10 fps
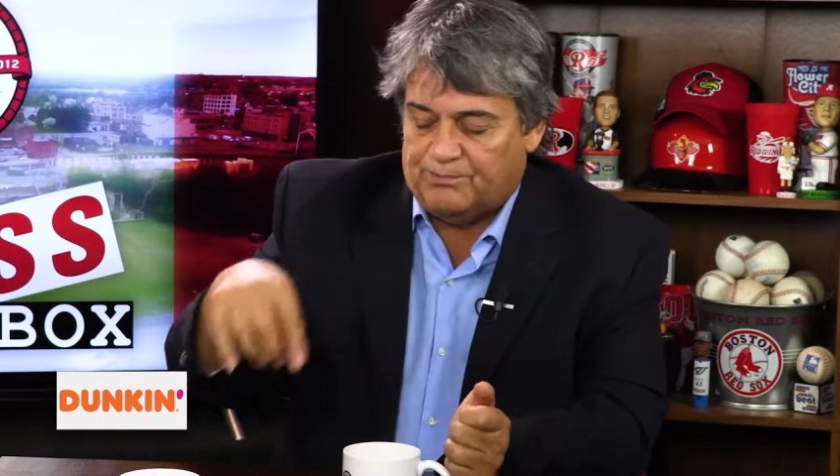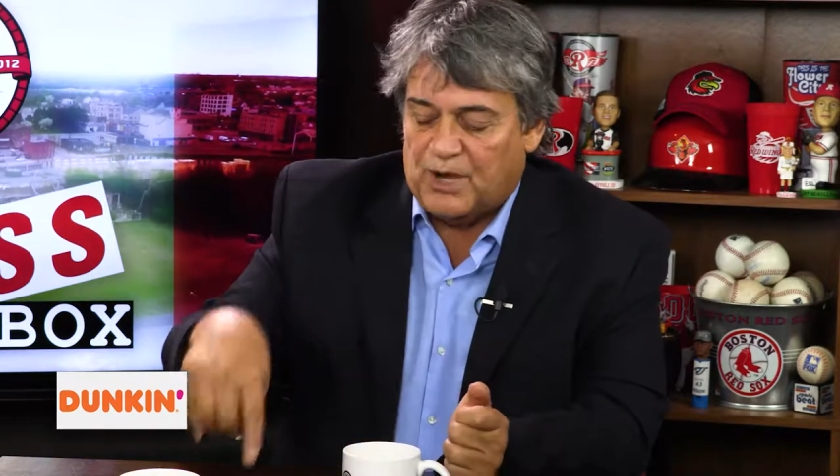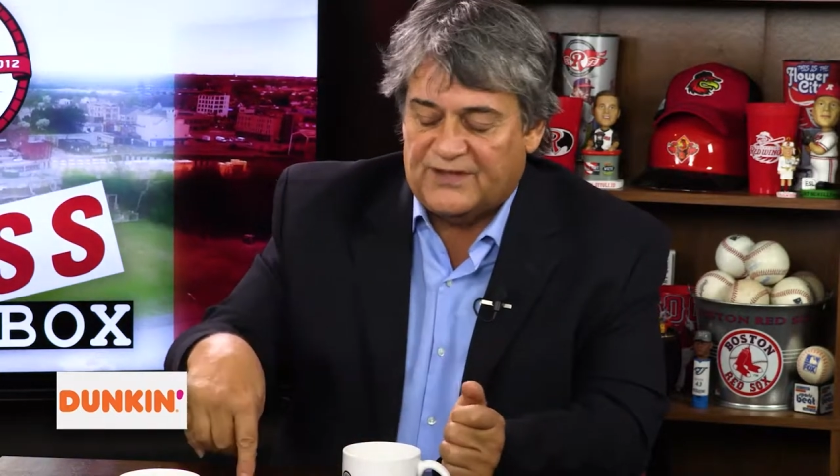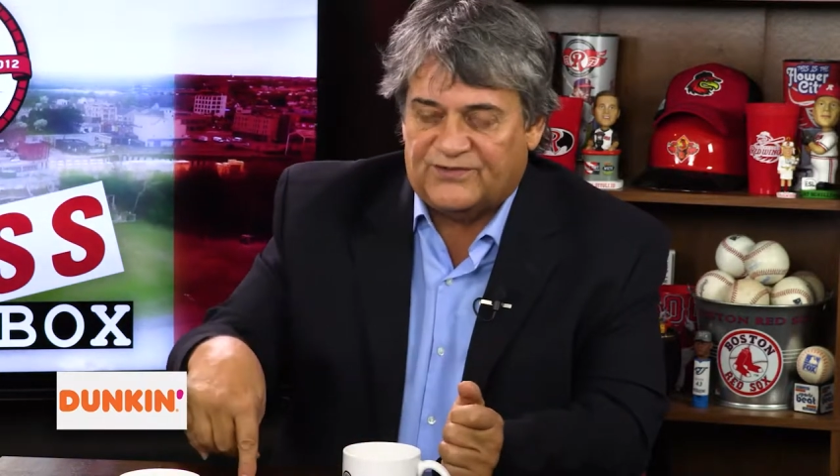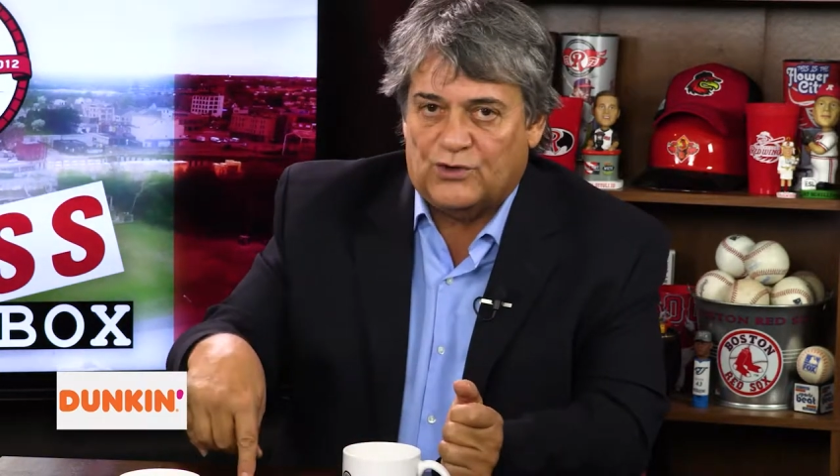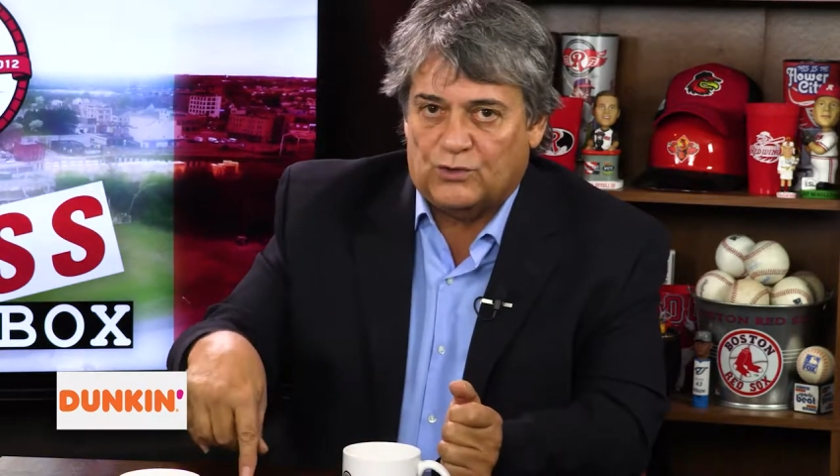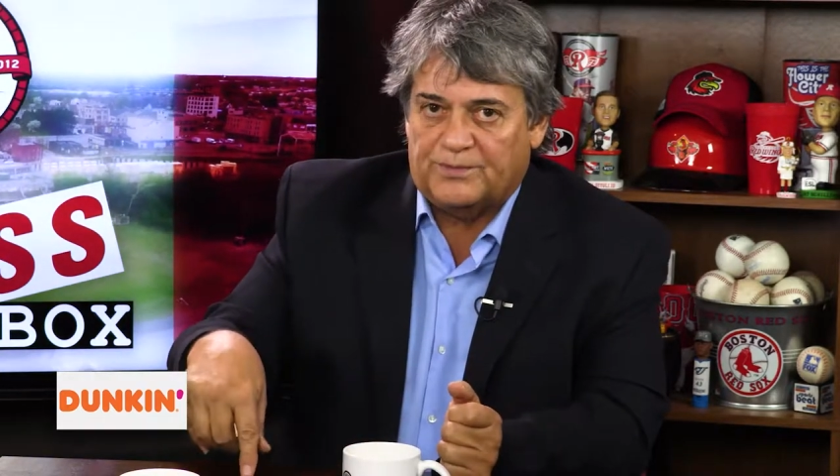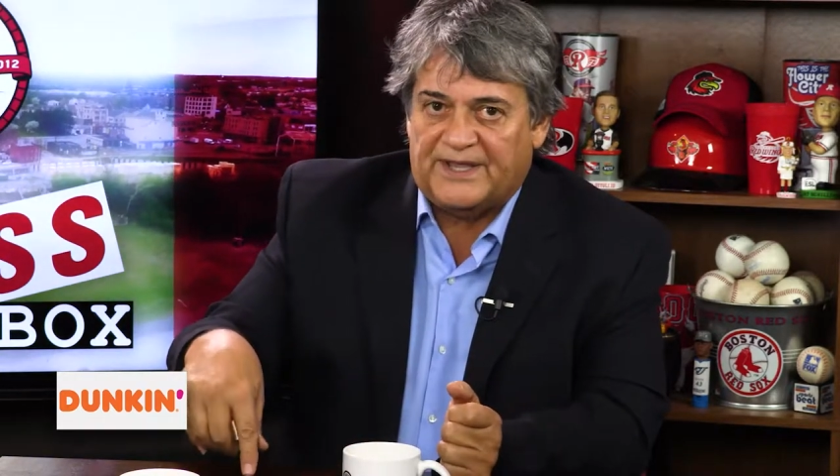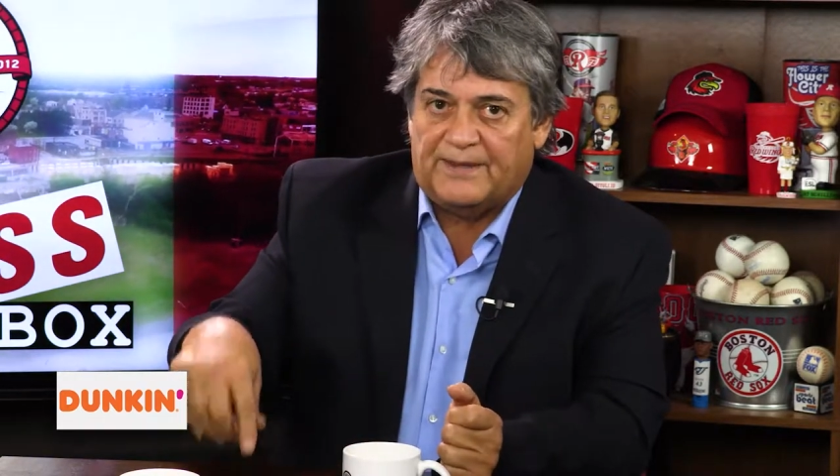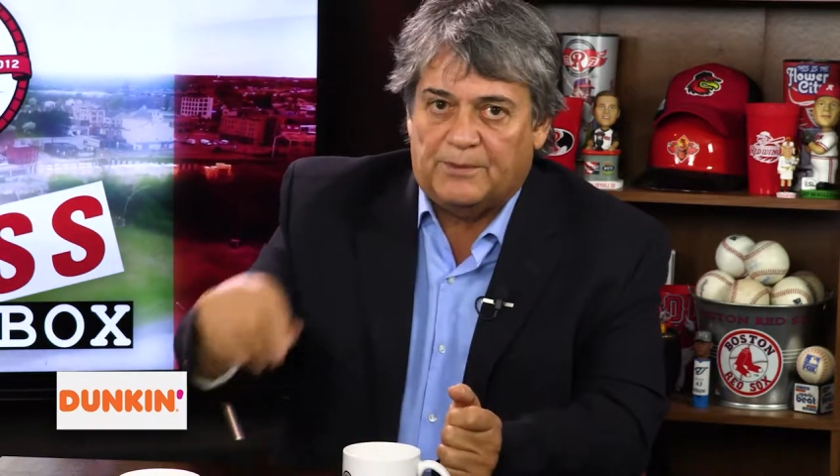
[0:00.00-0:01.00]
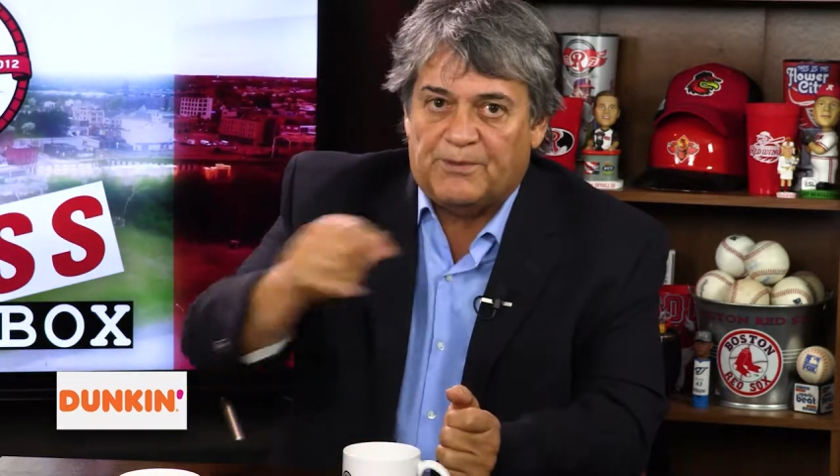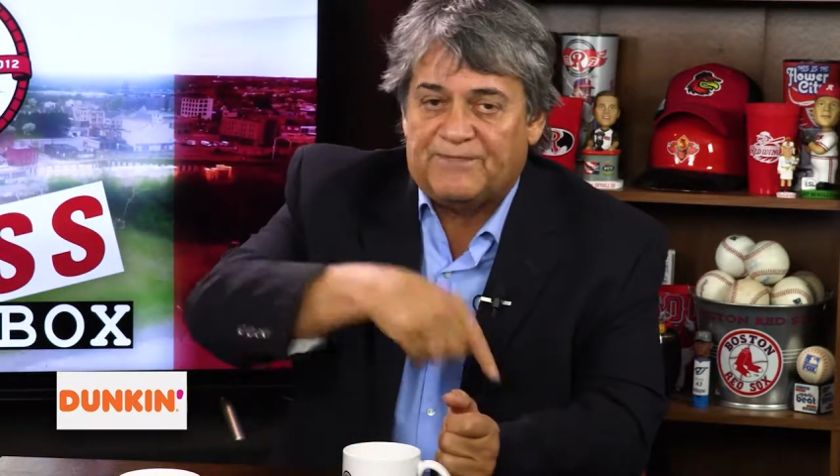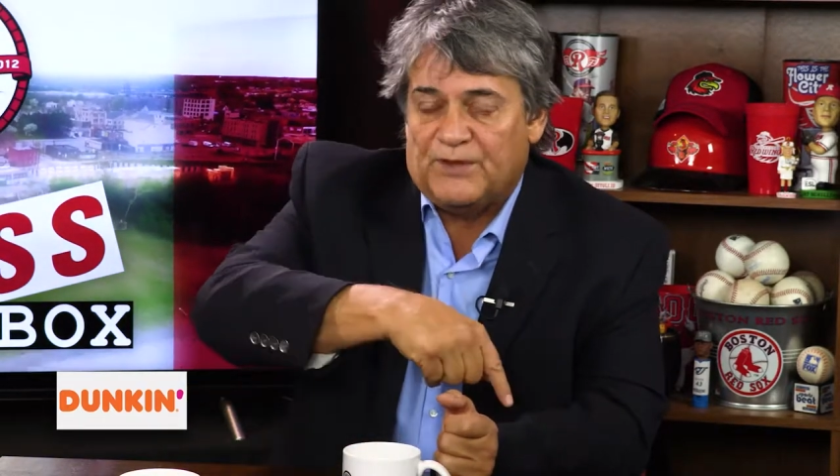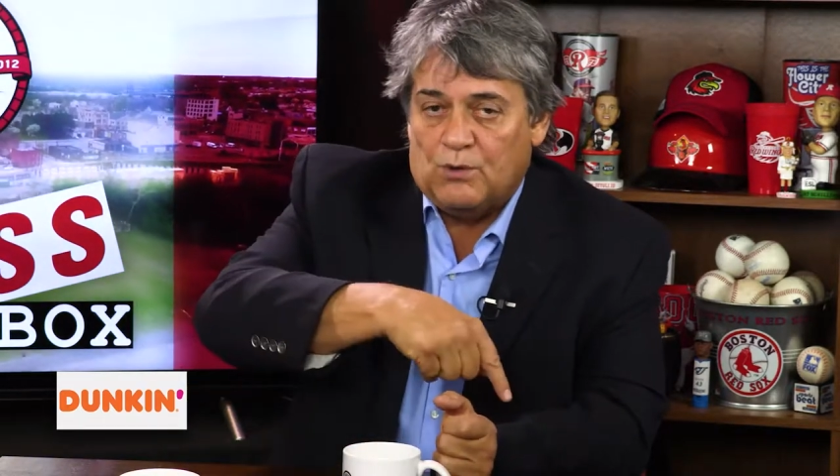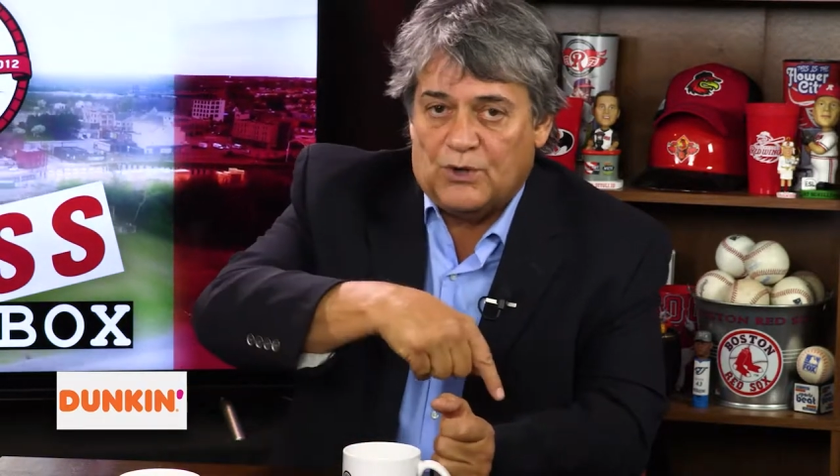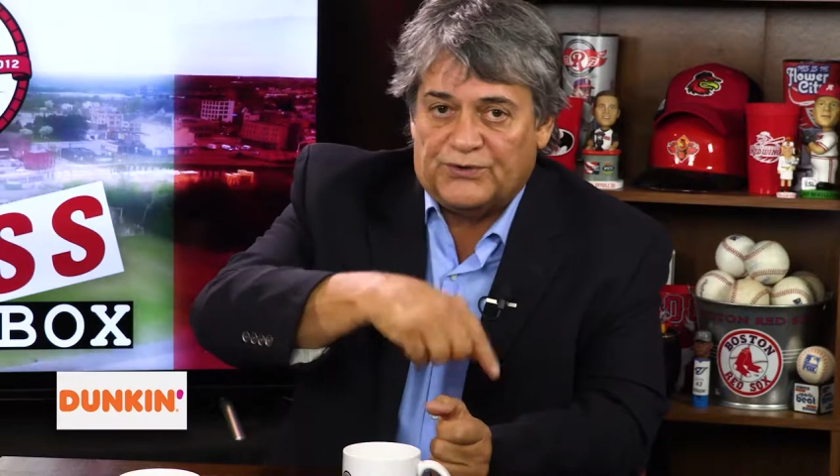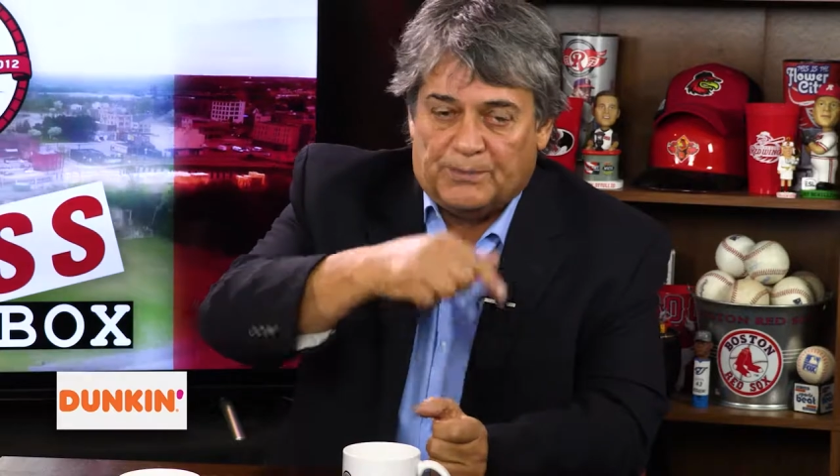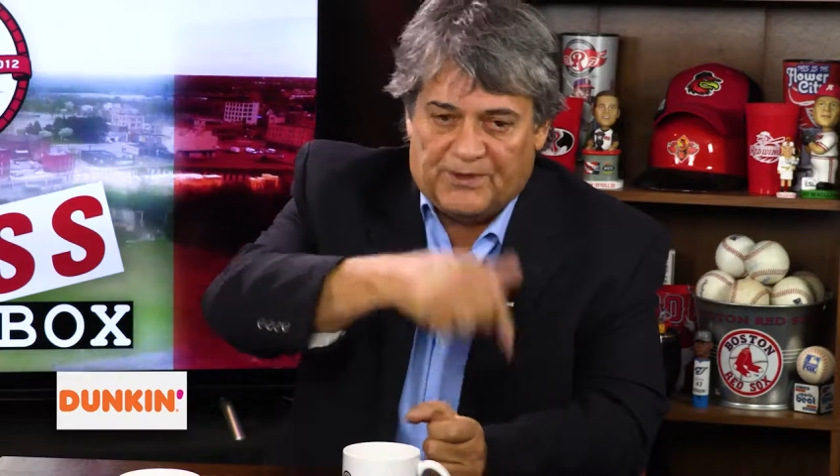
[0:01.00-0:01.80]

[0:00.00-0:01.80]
The Boston owner became the Buffalo owner.